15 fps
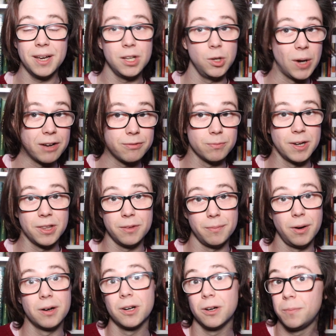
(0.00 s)
and you haven't read the
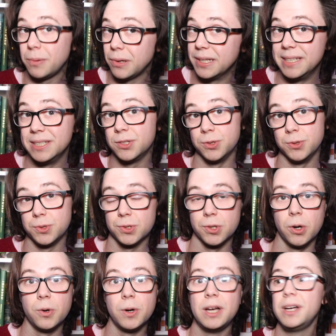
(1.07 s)
manga, please do
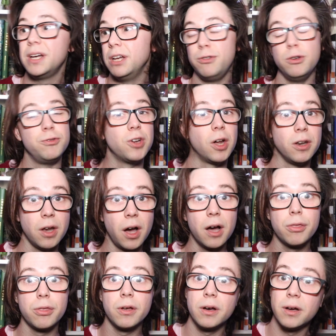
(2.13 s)
so. If you've done
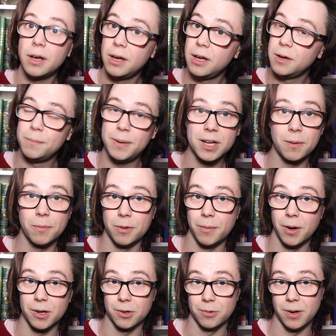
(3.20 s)
neither, pick up the
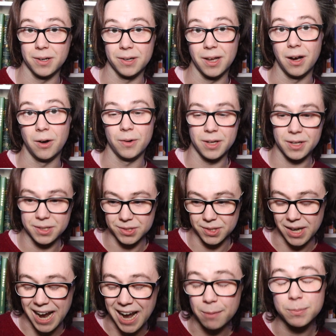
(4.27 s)
manga right now. It is
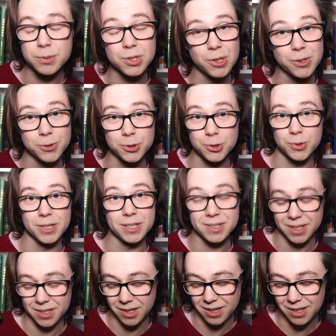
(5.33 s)
an absolute treat,
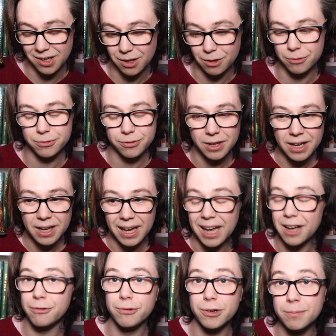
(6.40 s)
and I love
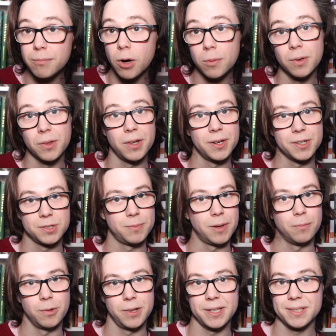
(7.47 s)
every moment that I spend with